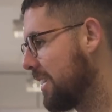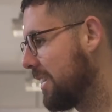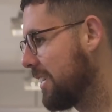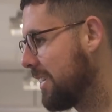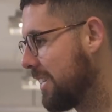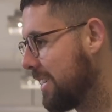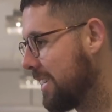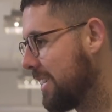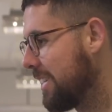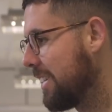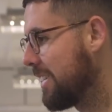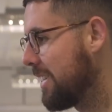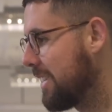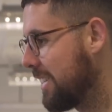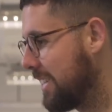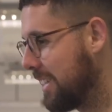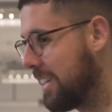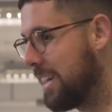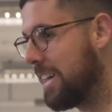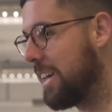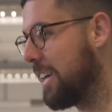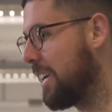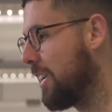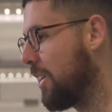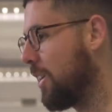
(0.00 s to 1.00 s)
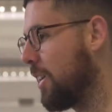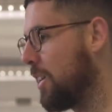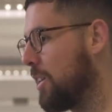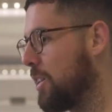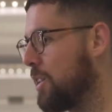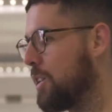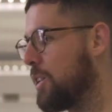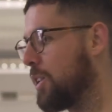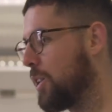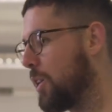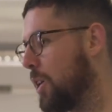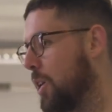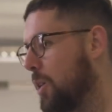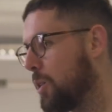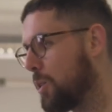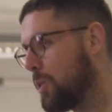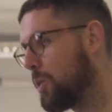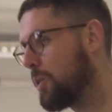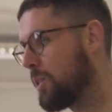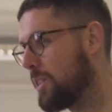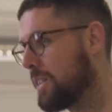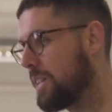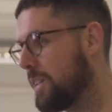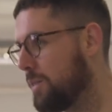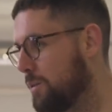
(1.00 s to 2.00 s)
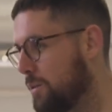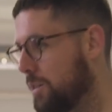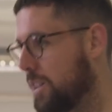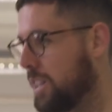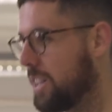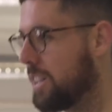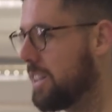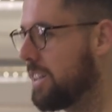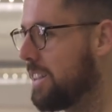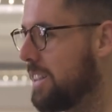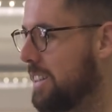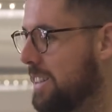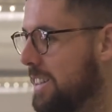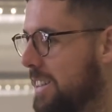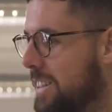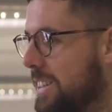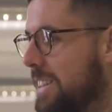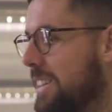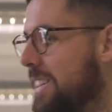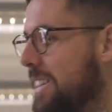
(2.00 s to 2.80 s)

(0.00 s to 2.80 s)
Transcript: You started this year. Yeah, like yeah. the whole content thing. Yeah.